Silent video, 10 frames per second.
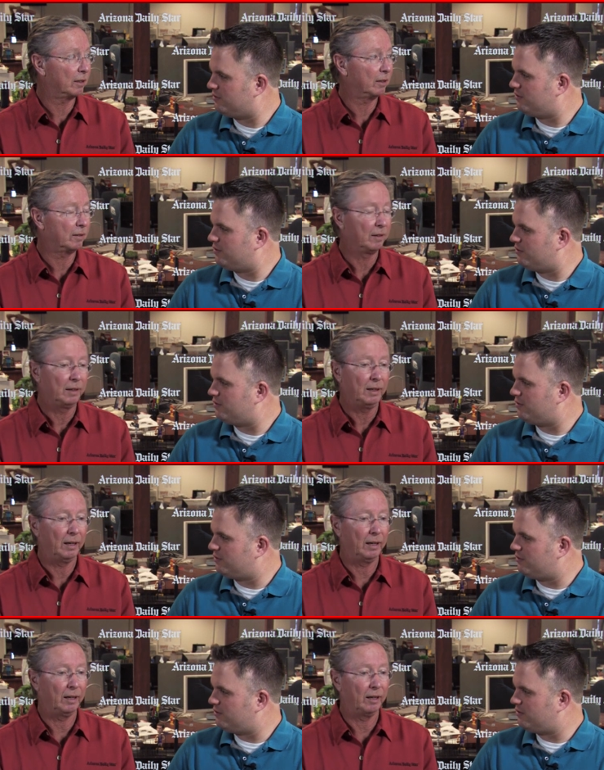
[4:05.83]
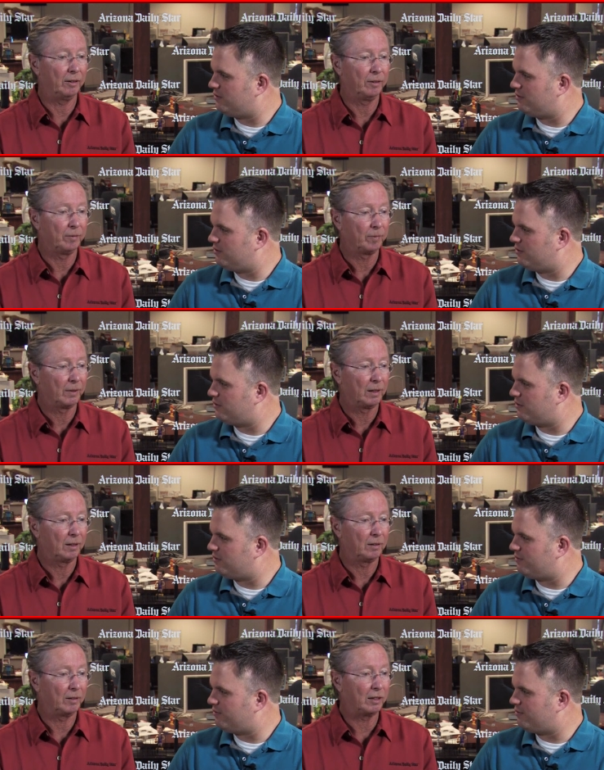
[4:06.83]
Speaker 1: there, and
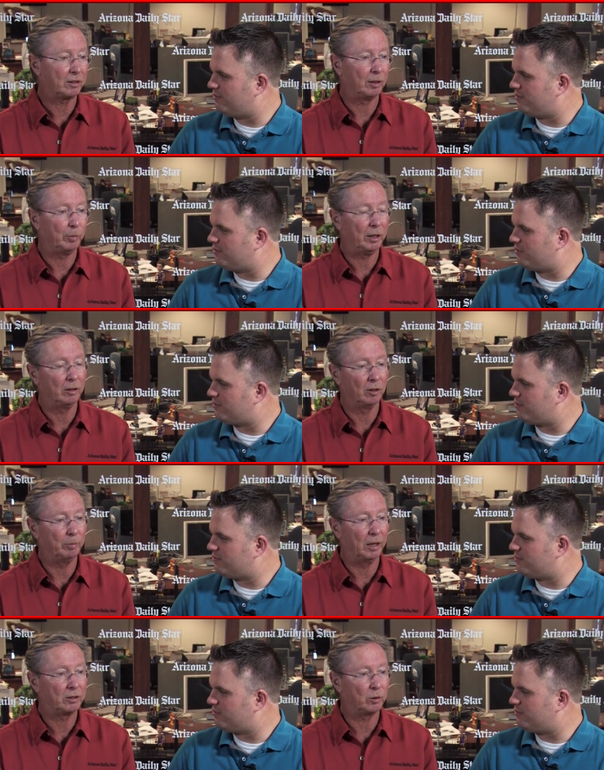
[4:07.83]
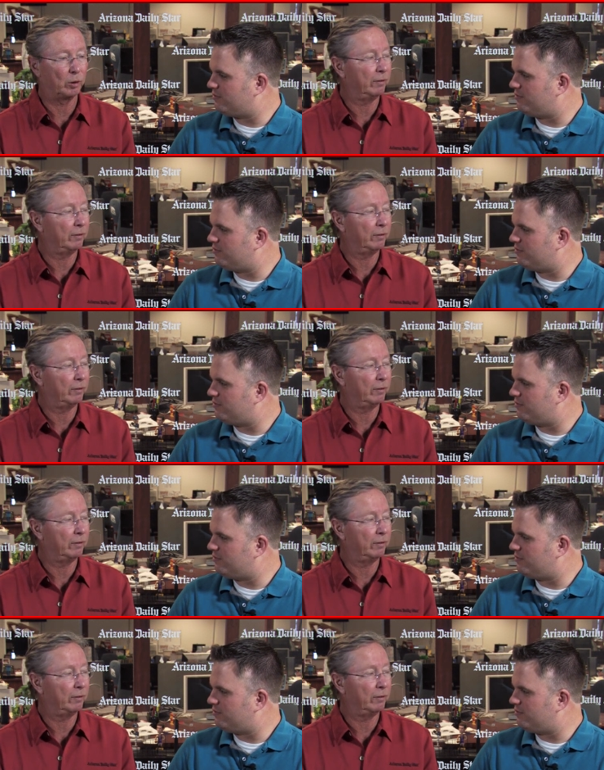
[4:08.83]
that's going to be her best story.